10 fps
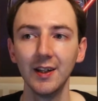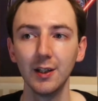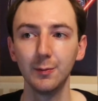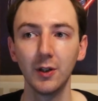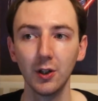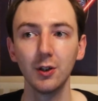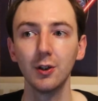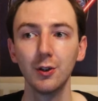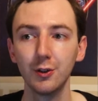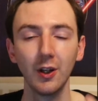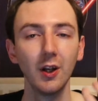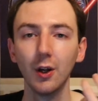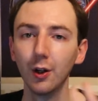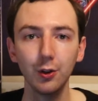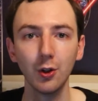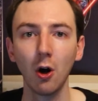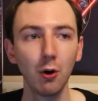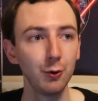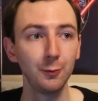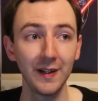It's because
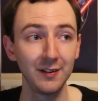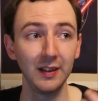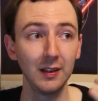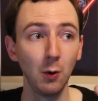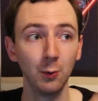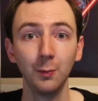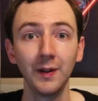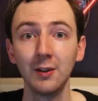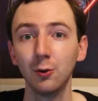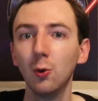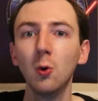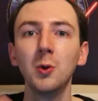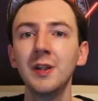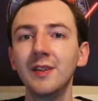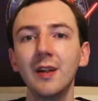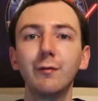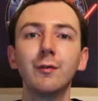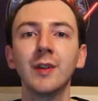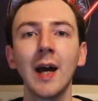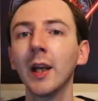Naru's basically going up against all these
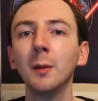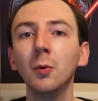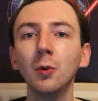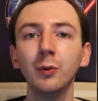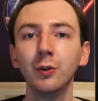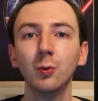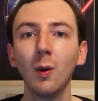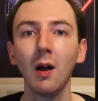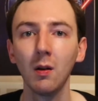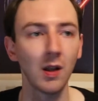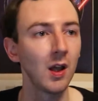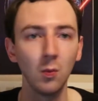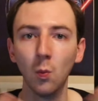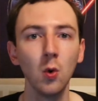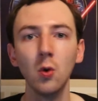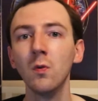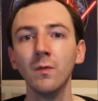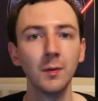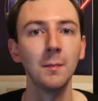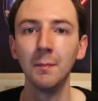different animals as well, like
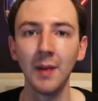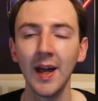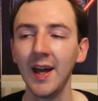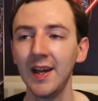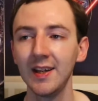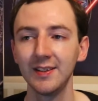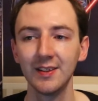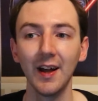wolves and bears,